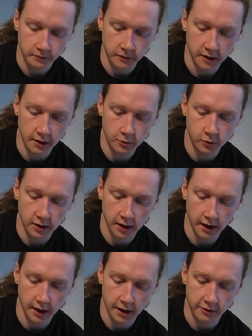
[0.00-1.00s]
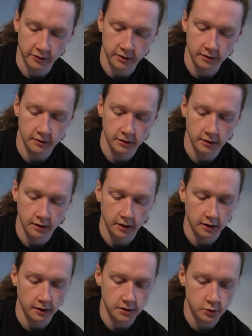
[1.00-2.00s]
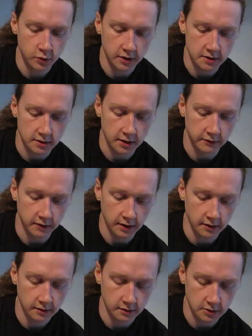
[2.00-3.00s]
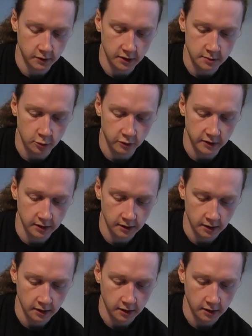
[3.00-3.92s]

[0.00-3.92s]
Then we have a Swedish DVD, a Swedish movie,